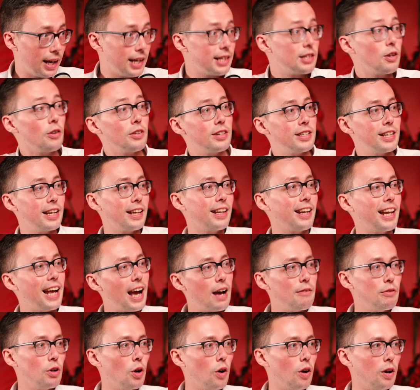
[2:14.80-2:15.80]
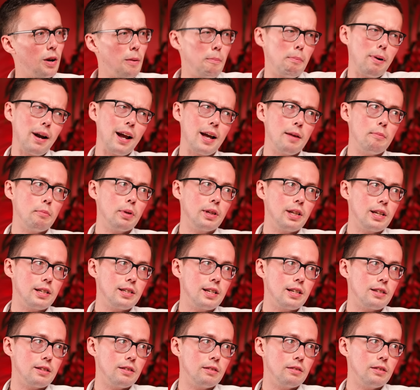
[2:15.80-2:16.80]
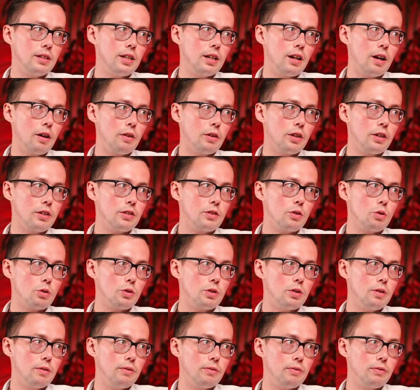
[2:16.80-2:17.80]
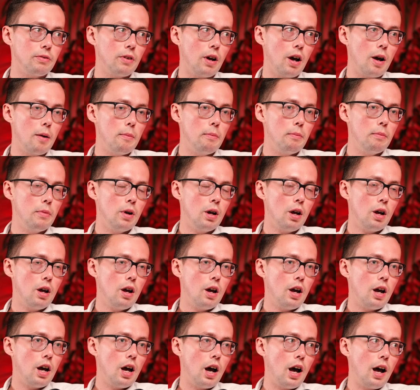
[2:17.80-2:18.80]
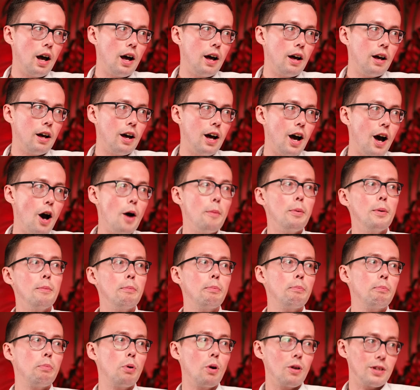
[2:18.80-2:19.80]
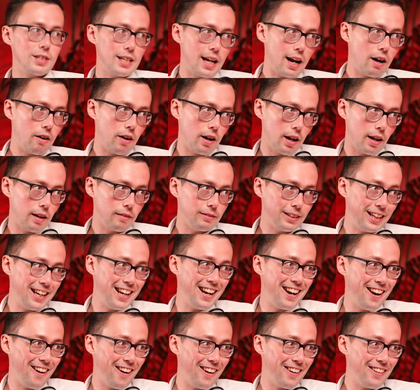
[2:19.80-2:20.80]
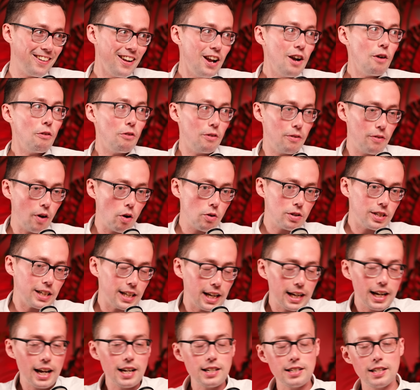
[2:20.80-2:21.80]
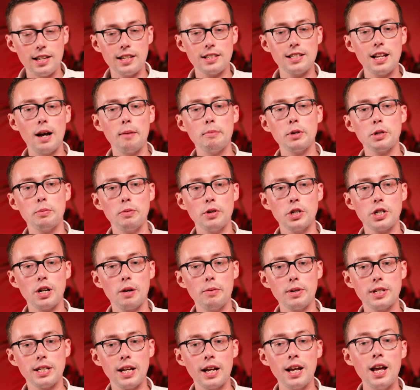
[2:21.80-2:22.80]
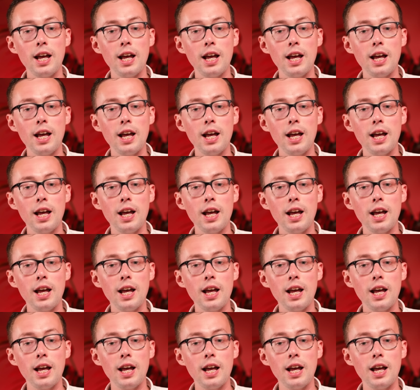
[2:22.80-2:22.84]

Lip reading: that. It's not to say that they haven't got a complaint, but this isn't, the sort of urban proletariat, revolting against the establishment, shall we